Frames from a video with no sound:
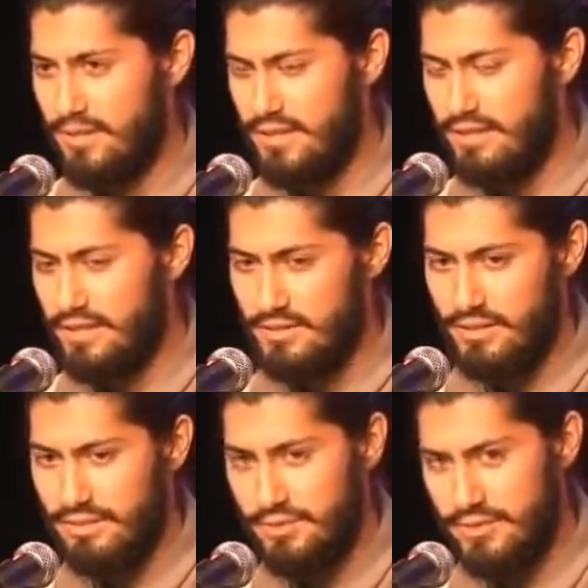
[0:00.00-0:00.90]
but on another
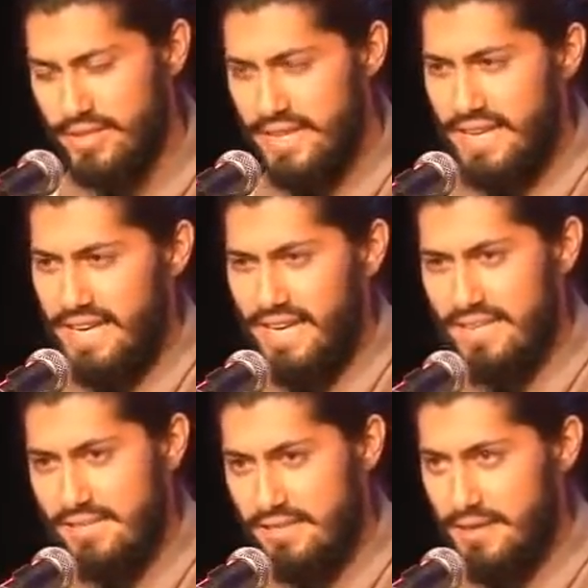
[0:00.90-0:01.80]
level, it
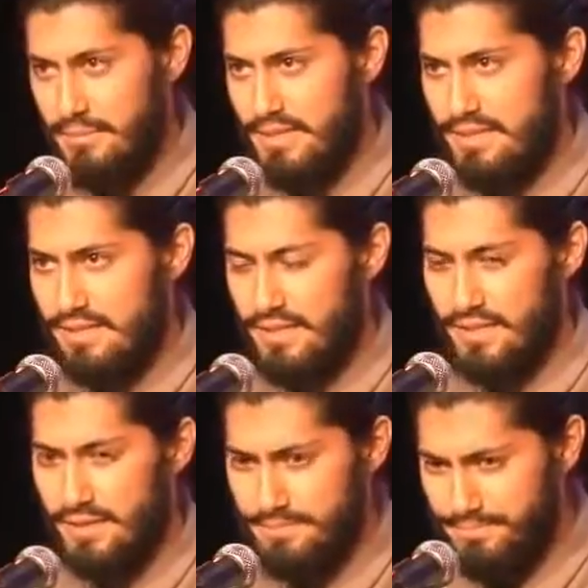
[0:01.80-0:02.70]
examines
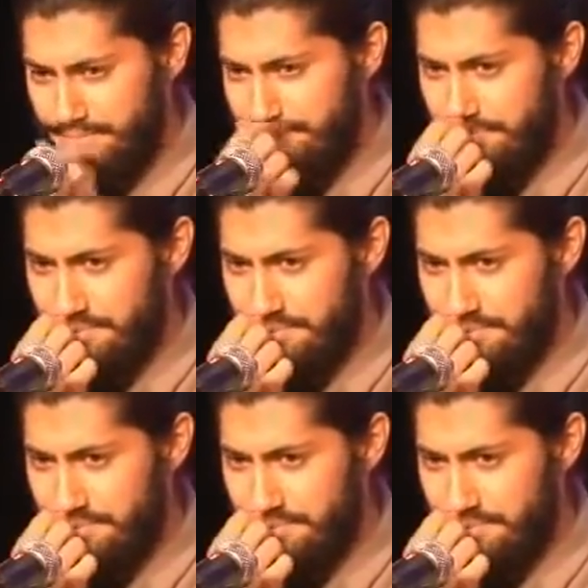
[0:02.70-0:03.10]
um,